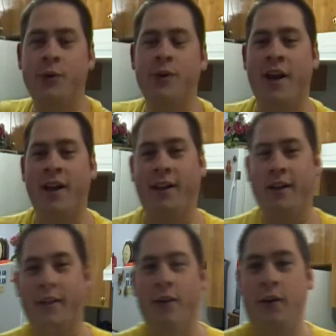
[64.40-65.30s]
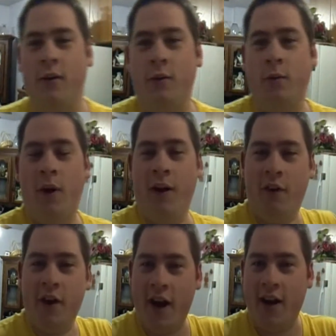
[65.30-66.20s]
tonight, or
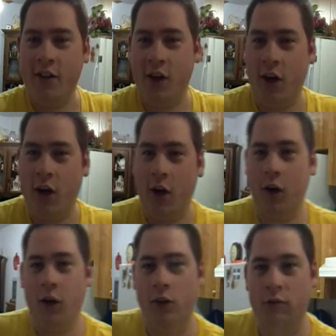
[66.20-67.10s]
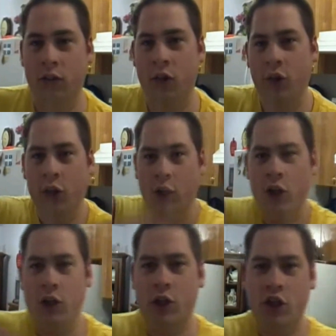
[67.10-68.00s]
wherever you guys are.
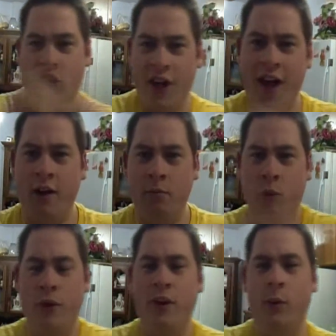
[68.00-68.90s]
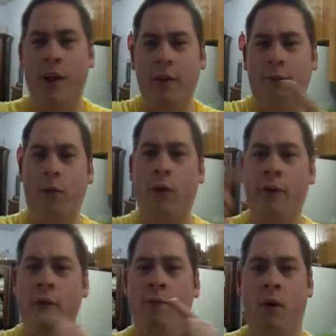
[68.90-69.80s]
Chatham Boy 12 for
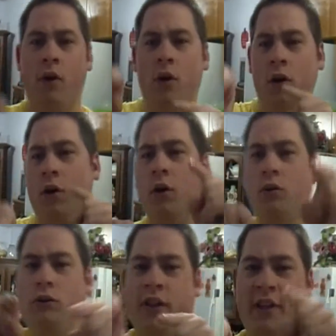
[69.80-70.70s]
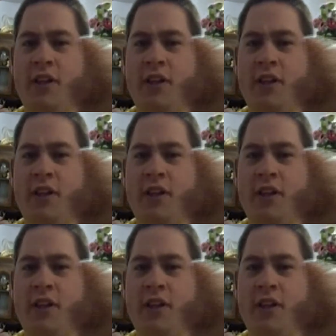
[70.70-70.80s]
the Vlog